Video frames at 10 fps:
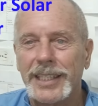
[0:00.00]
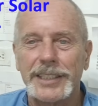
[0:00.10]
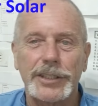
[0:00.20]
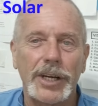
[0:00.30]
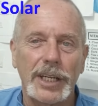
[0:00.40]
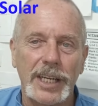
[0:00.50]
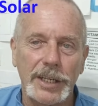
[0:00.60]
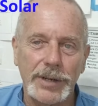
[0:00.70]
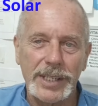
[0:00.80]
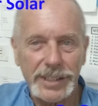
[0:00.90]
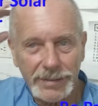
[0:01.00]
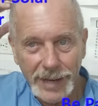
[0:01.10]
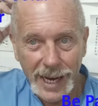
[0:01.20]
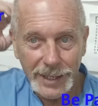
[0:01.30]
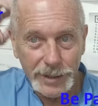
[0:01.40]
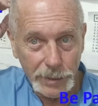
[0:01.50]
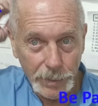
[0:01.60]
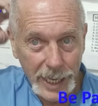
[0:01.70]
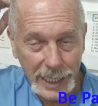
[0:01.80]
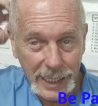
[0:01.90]
is going to increase in value and
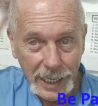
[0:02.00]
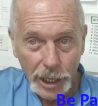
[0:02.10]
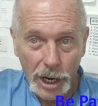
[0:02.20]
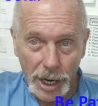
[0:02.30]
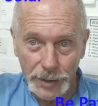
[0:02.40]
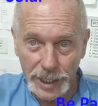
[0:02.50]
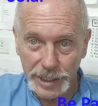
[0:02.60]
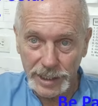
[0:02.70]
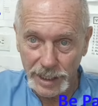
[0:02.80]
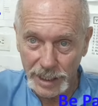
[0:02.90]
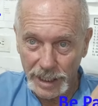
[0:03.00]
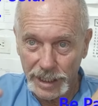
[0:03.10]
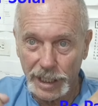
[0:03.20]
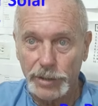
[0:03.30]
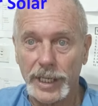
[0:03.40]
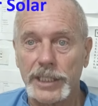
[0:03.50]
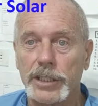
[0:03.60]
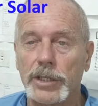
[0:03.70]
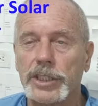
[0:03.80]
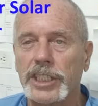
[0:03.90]
make all this decrease?
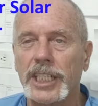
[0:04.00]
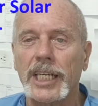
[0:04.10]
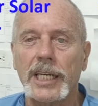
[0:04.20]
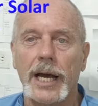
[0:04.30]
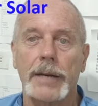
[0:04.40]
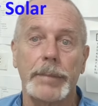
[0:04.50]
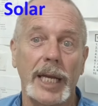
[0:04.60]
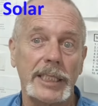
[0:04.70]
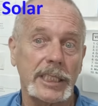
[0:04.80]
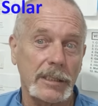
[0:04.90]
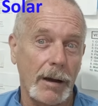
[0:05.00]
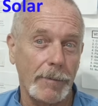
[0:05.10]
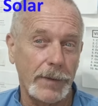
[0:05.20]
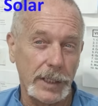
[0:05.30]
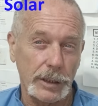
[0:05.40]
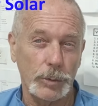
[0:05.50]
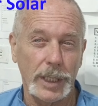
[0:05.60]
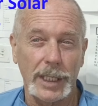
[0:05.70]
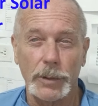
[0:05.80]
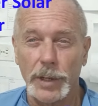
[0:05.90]
So silicon-based stuff is
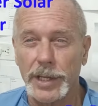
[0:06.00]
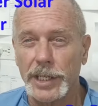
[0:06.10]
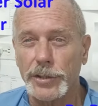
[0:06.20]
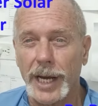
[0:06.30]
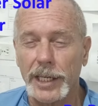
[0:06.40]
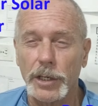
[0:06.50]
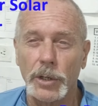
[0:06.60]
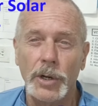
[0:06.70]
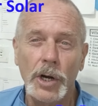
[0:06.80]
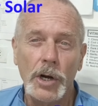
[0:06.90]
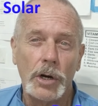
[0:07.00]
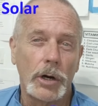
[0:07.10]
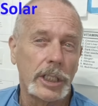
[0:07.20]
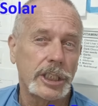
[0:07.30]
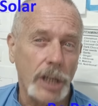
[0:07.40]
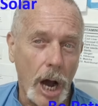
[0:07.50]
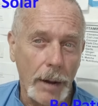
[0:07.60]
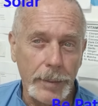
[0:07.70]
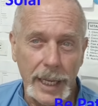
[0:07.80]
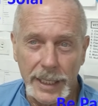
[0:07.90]
really where they try to go, or
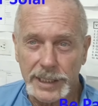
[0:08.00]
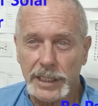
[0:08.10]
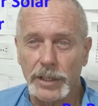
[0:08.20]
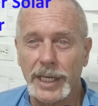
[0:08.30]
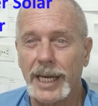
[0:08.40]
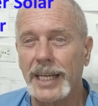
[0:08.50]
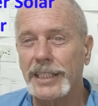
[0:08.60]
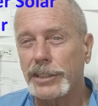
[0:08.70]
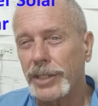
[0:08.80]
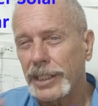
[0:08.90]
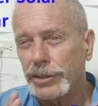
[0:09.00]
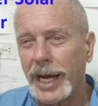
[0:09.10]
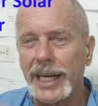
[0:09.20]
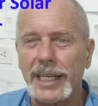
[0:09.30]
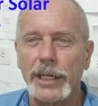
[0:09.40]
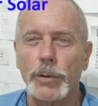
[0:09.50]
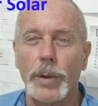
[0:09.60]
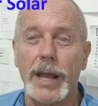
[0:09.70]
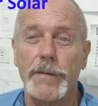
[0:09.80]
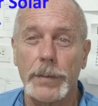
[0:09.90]
salt-based, okay? So they try to get
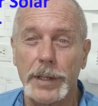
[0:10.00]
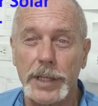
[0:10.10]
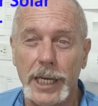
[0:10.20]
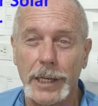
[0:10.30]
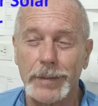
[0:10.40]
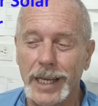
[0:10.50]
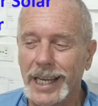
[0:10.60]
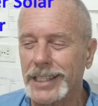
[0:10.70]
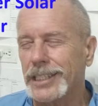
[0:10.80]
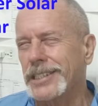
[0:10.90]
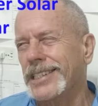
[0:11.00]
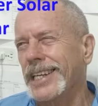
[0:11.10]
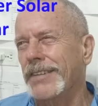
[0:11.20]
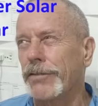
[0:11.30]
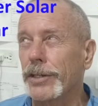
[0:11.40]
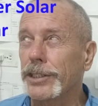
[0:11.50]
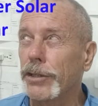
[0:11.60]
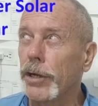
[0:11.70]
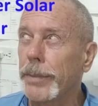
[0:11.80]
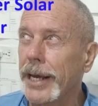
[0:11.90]
away from the thing, and they get this thing for
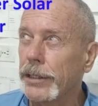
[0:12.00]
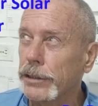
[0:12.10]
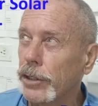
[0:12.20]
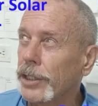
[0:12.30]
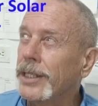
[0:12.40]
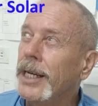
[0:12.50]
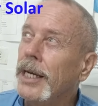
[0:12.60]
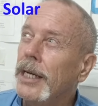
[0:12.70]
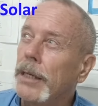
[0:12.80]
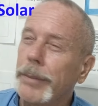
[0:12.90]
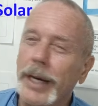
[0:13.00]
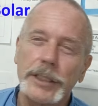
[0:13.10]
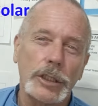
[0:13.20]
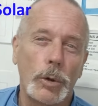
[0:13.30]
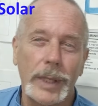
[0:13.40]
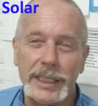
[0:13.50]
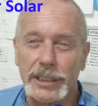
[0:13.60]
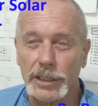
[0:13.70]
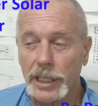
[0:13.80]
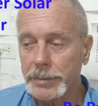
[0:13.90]
solar panels called
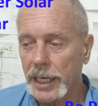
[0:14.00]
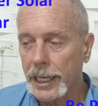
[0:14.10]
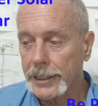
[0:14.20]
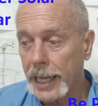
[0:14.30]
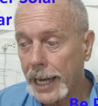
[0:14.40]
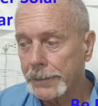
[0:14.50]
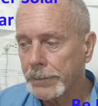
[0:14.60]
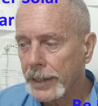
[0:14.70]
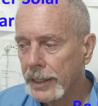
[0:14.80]
perovskites or something like that.